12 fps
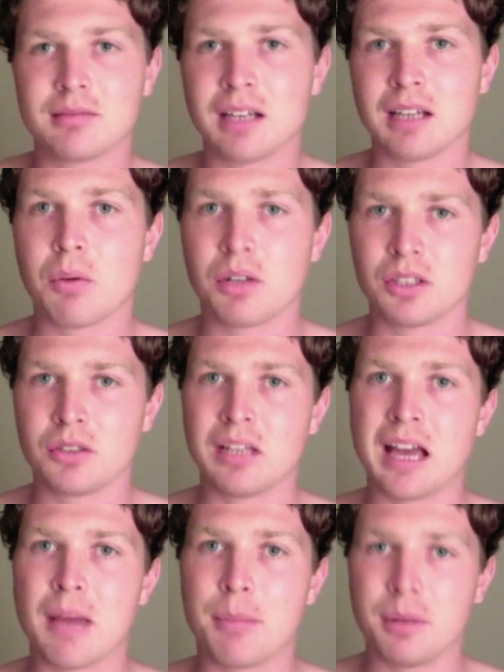I want to do
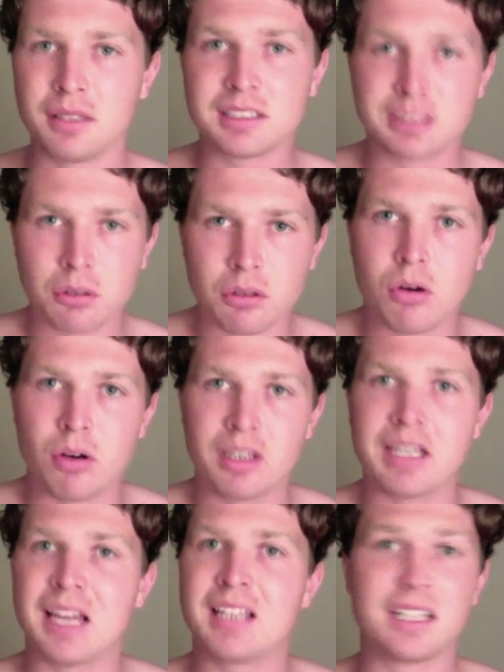that. But they're still caught in
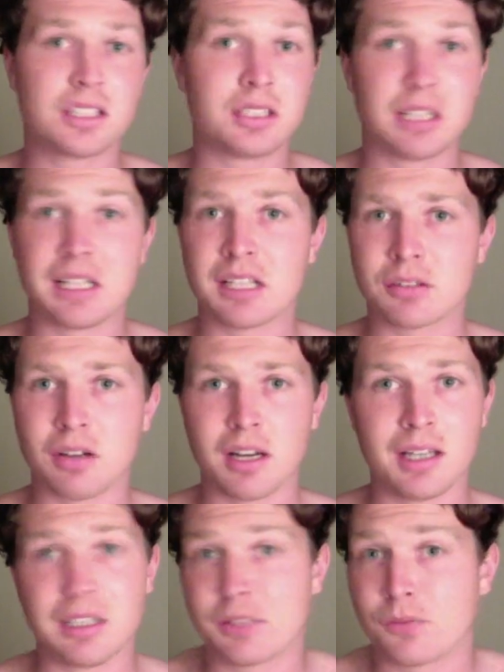that addiction. And that's
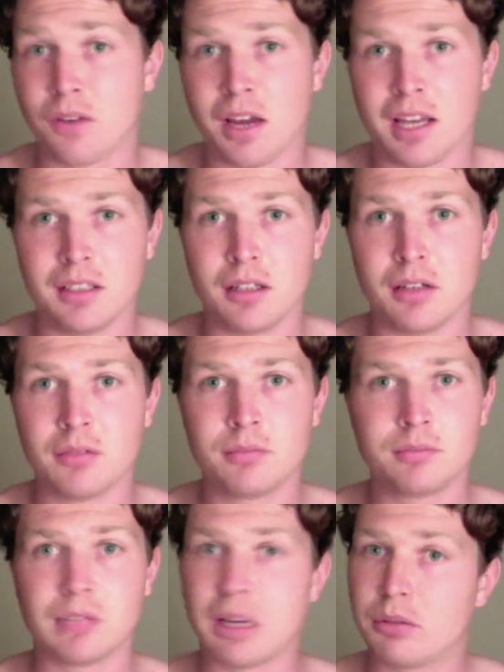great. That's fine, you know.
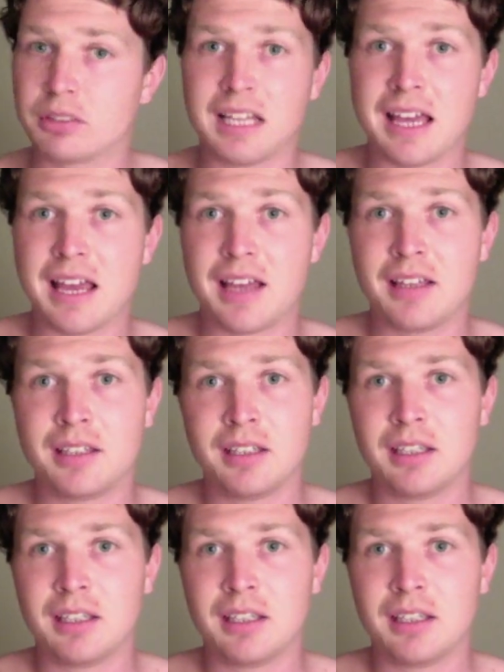I was there.